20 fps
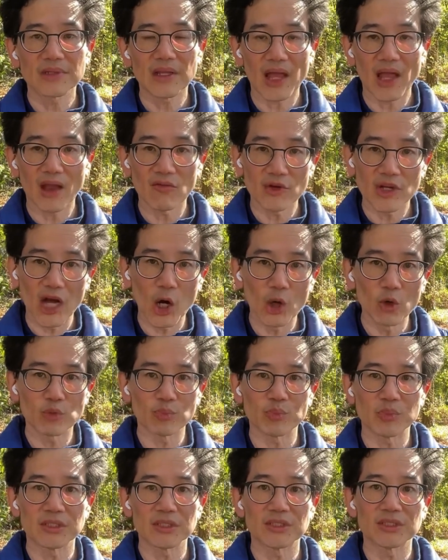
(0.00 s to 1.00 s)
Every
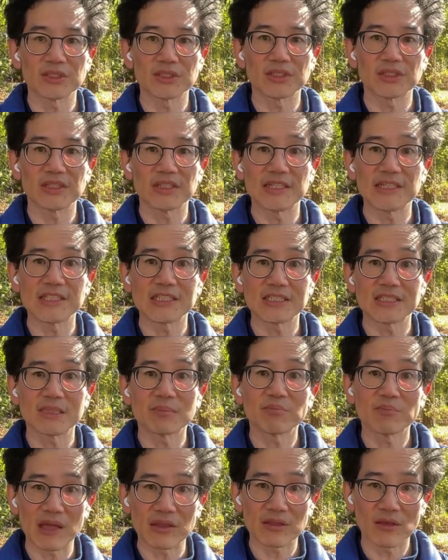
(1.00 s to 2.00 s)
outburst is
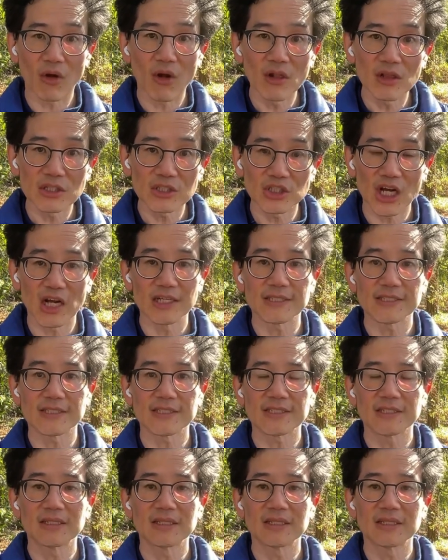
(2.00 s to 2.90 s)
pathologized.